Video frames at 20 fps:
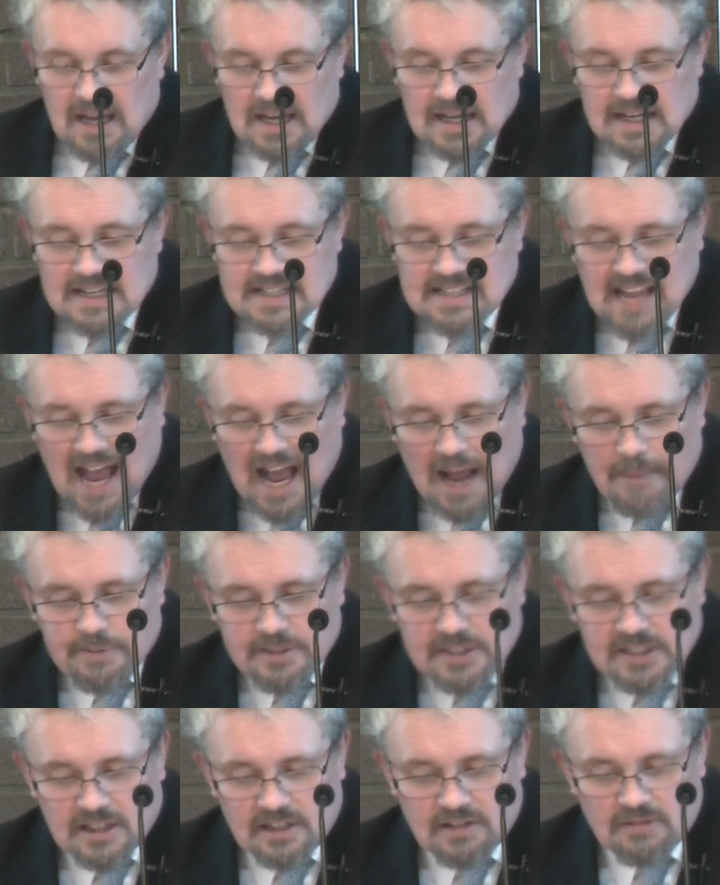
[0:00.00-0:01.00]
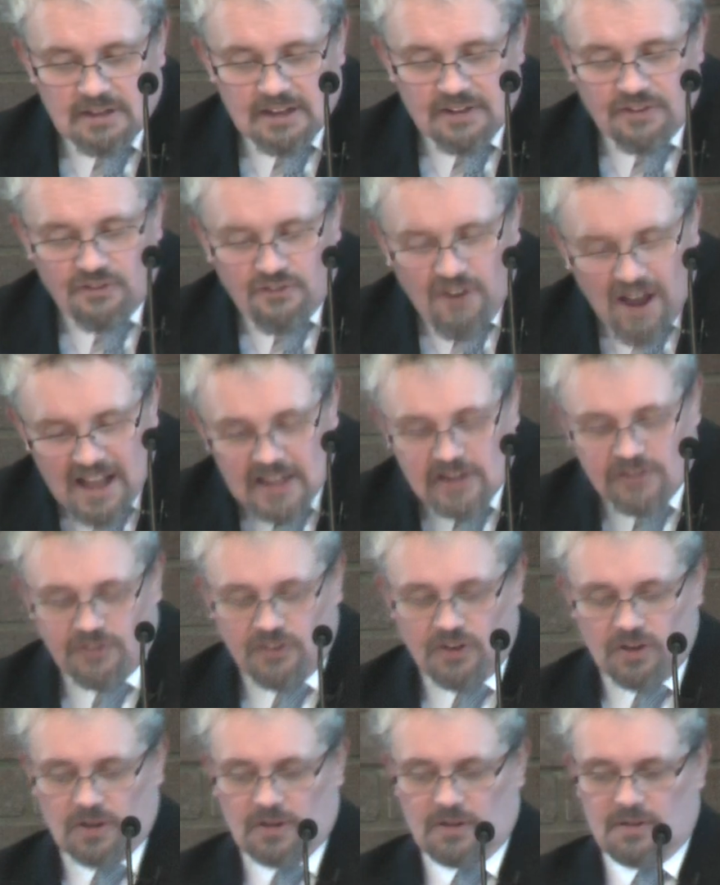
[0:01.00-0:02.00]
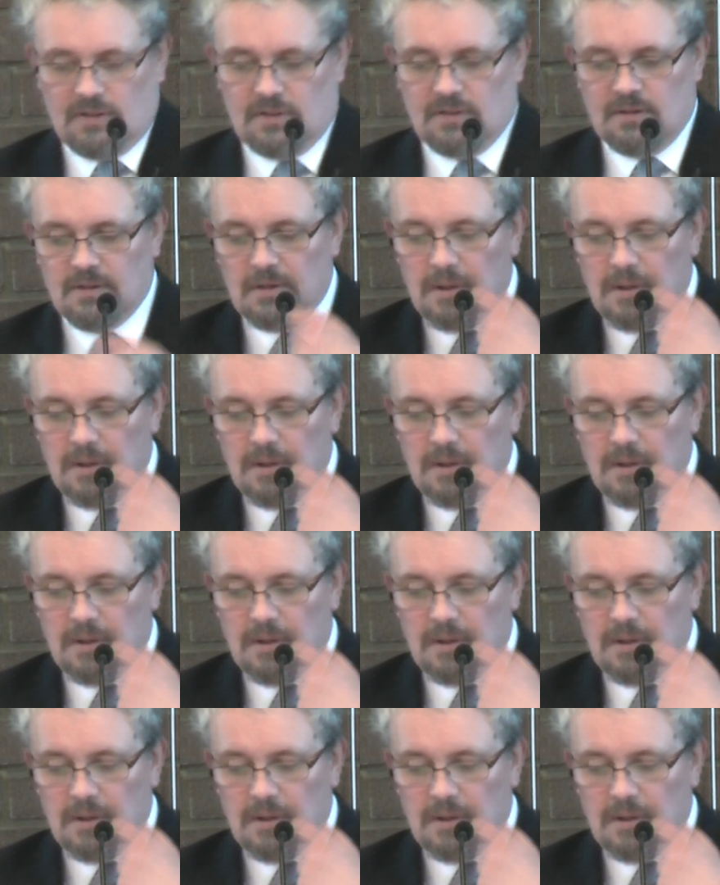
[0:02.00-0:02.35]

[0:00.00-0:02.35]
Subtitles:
He is absolutely faithful.